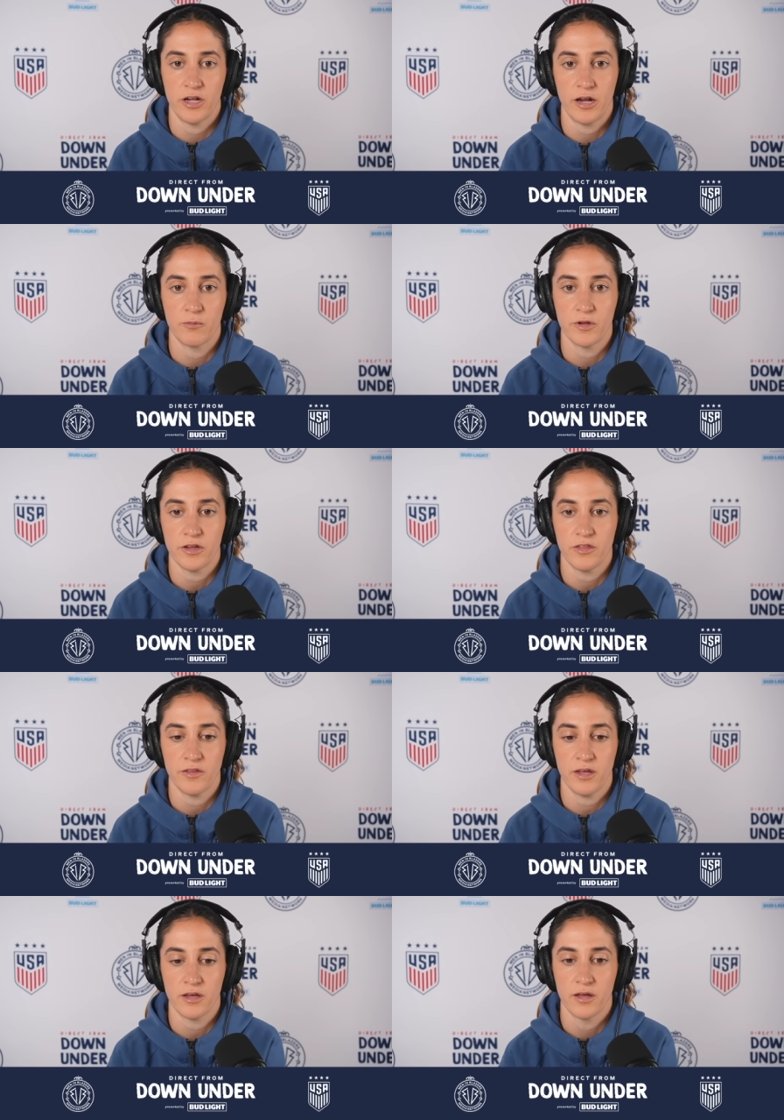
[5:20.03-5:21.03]
And I really
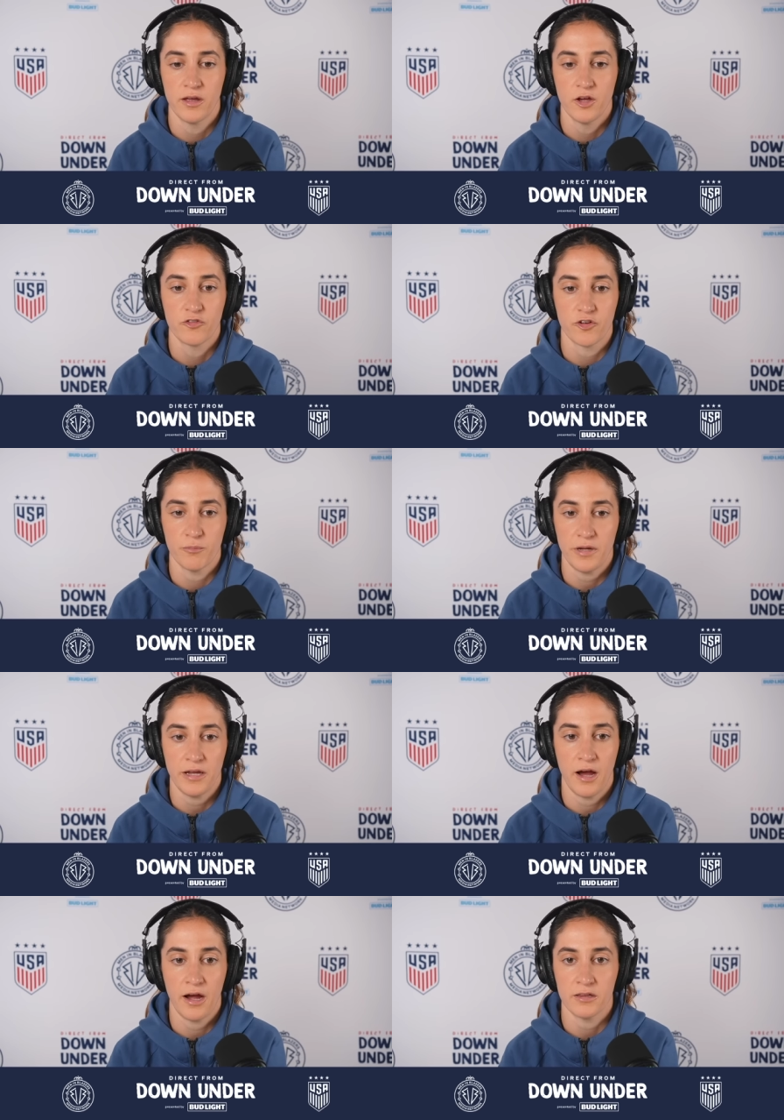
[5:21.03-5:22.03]
think for
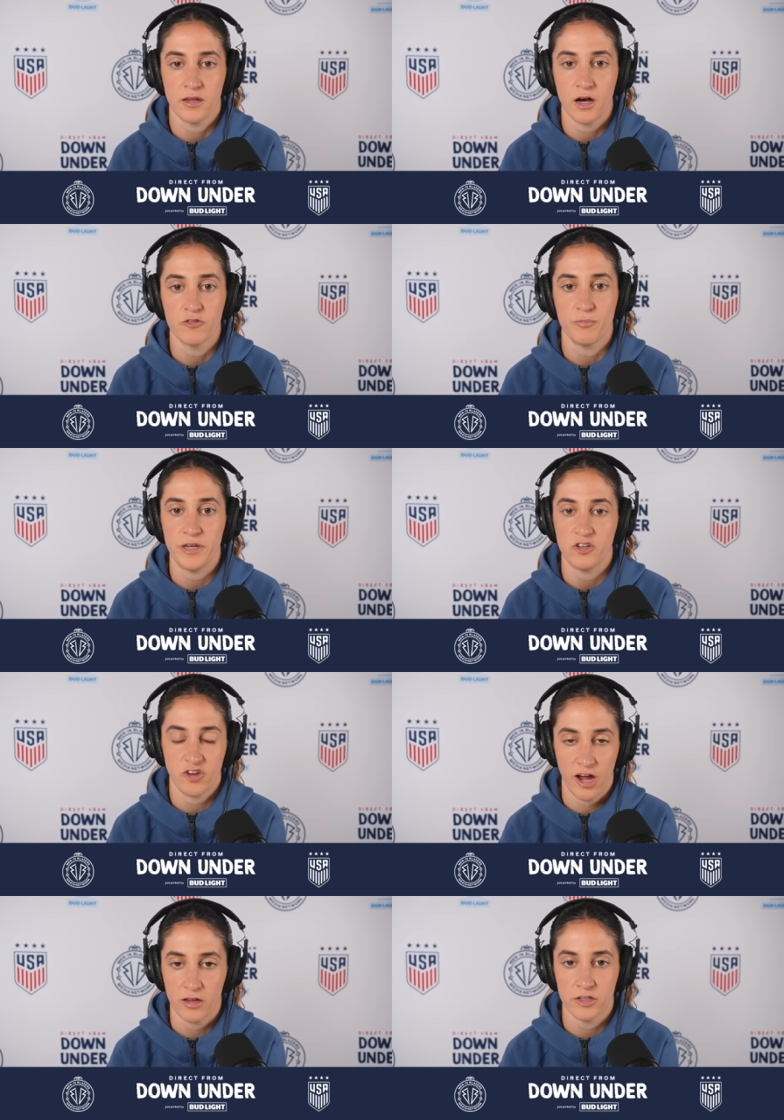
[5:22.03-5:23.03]
me, I love being
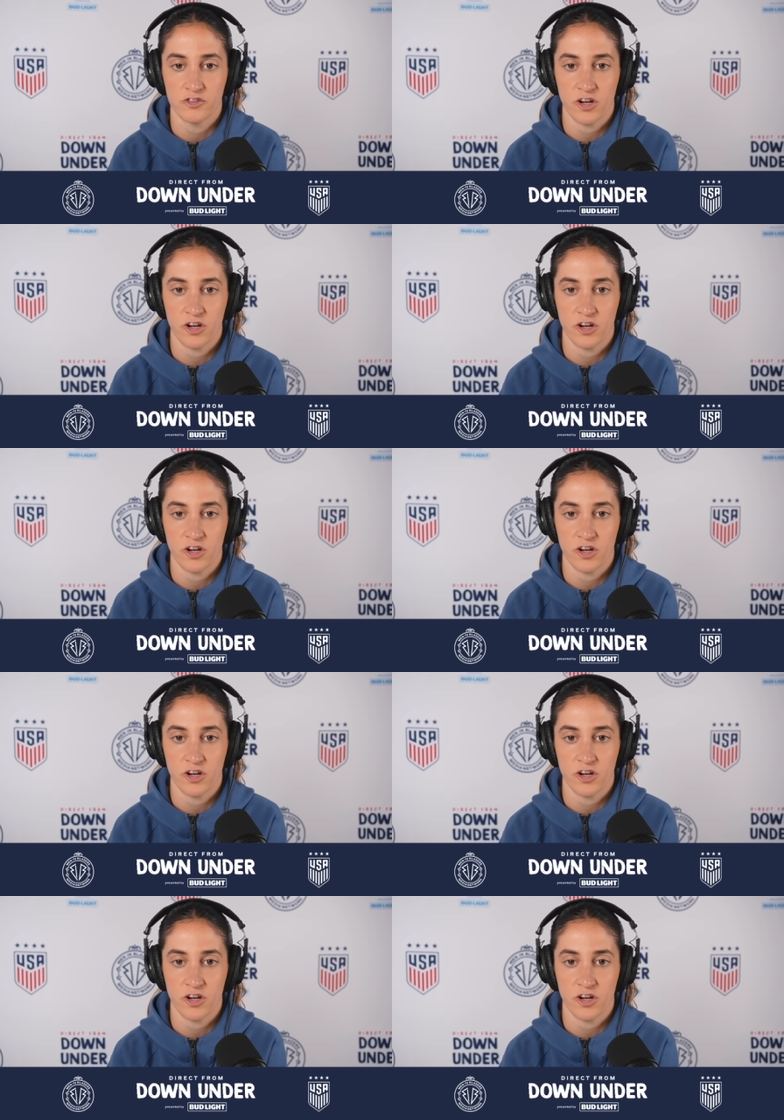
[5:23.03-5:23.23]
challenged.